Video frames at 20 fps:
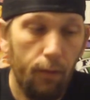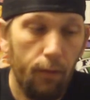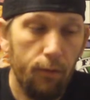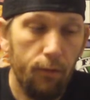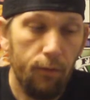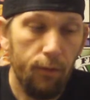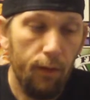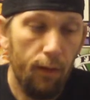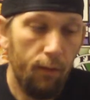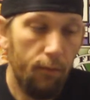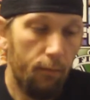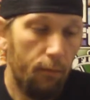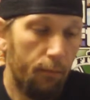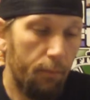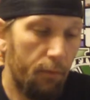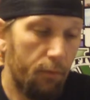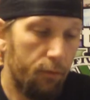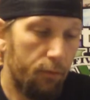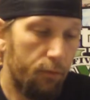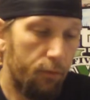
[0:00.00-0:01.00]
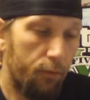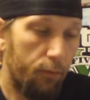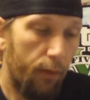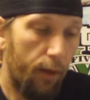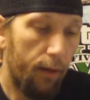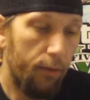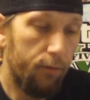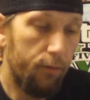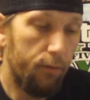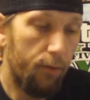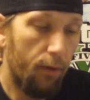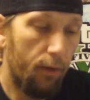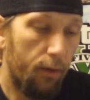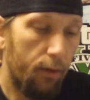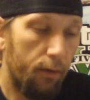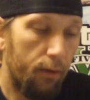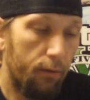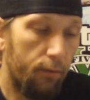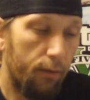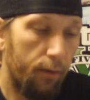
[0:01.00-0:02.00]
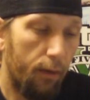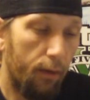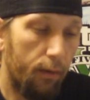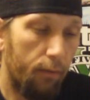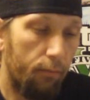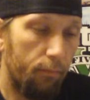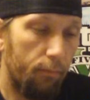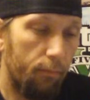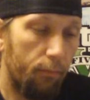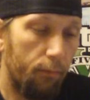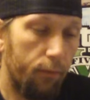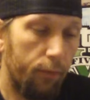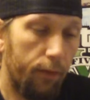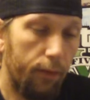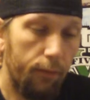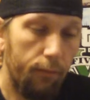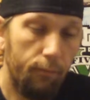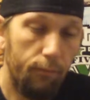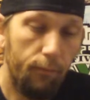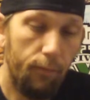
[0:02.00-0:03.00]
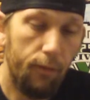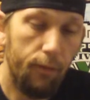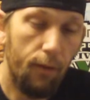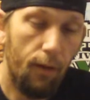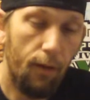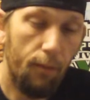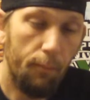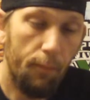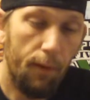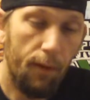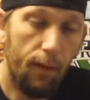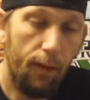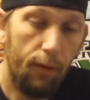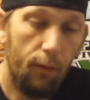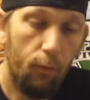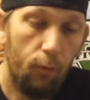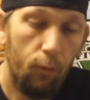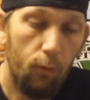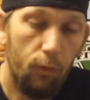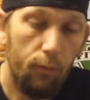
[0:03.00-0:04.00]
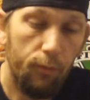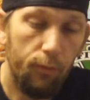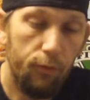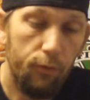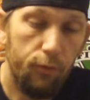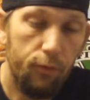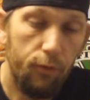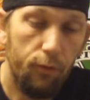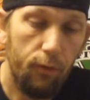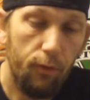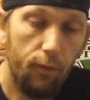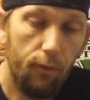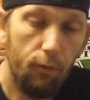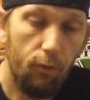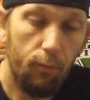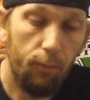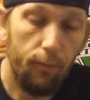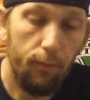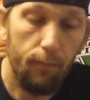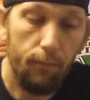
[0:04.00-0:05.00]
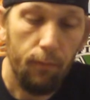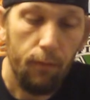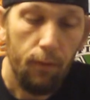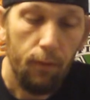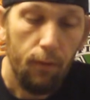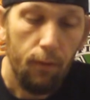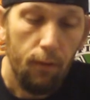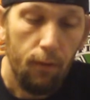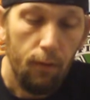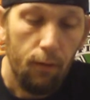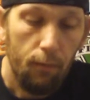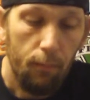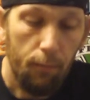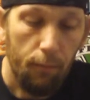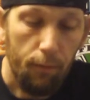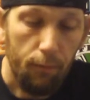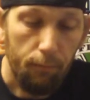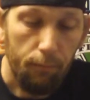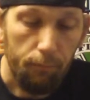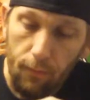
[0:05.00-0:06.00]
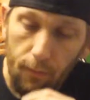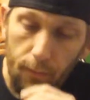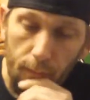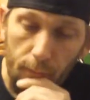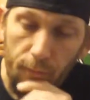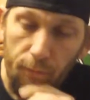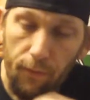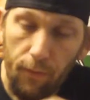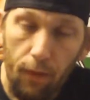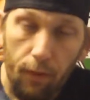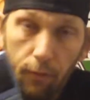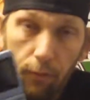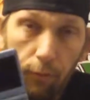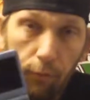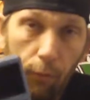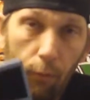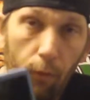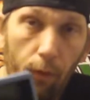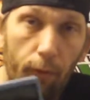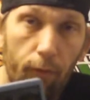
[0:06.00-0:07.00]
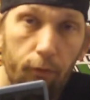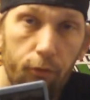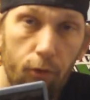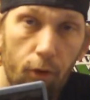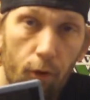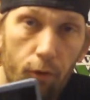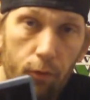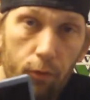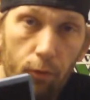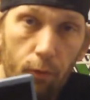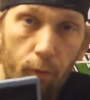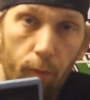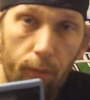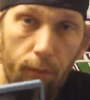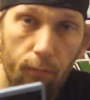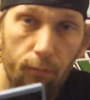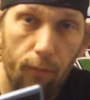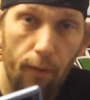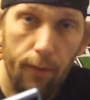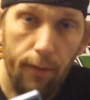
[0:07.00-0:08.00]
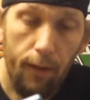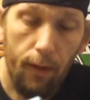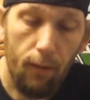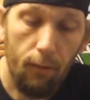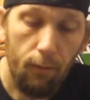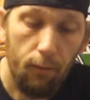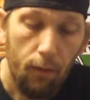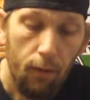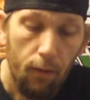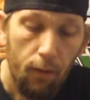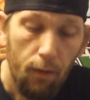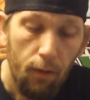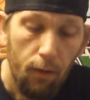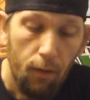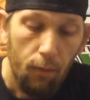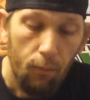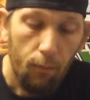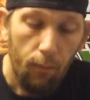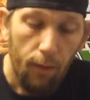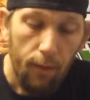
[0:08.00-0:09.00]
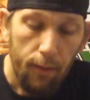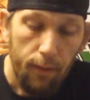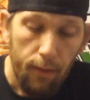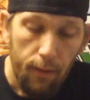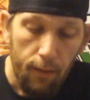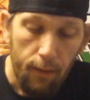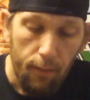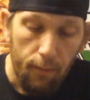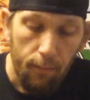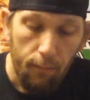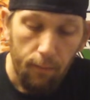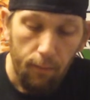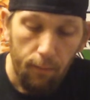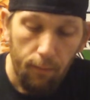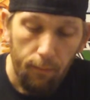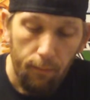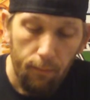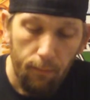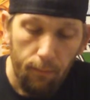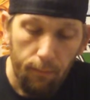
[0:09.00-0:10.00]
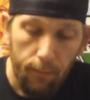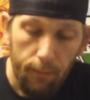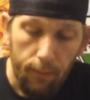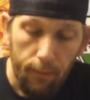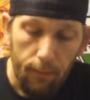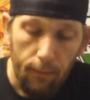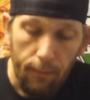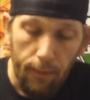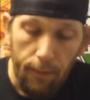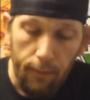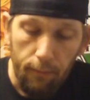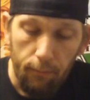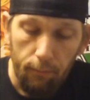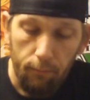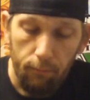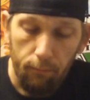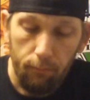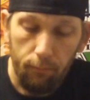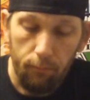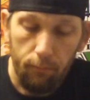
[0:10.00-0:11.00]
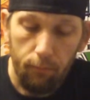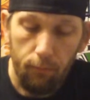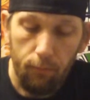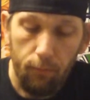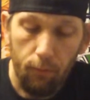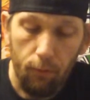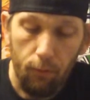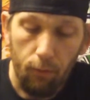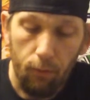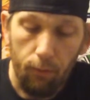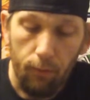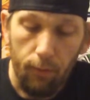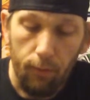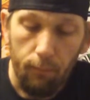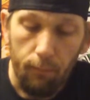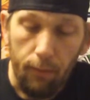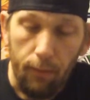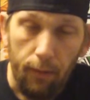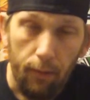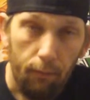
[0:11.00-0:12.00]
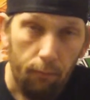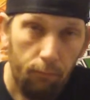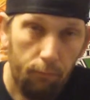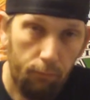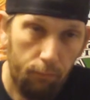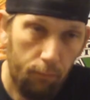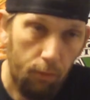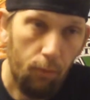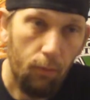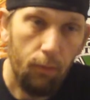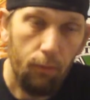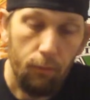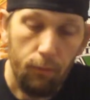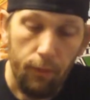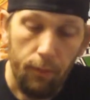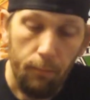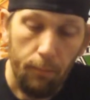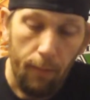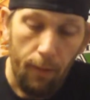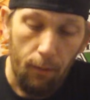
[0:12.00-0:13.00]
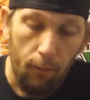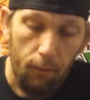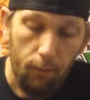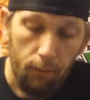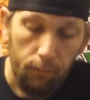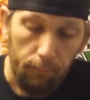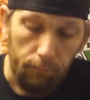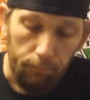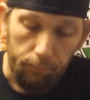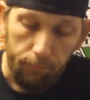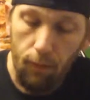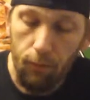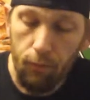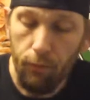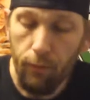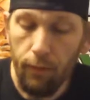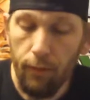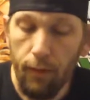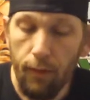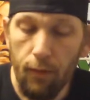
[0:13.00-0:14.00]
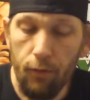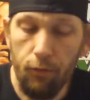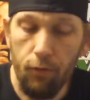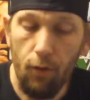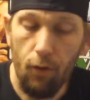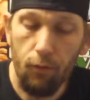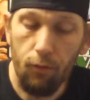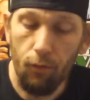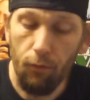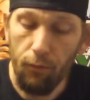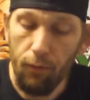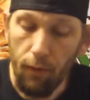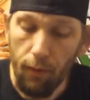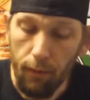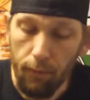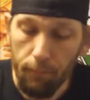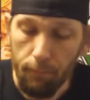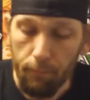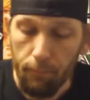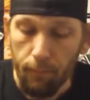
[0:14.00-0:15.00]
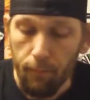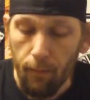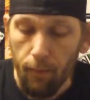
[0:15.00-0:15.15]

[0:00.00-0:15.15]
It's got a bunch of scratches on it. Looks like a dog might have got a hold of it and chewed it a little bit. But I figured I'd throw it on the charger real quick and find out. When I did, the light turned green, meaning it was getting power. So I let it charge overnight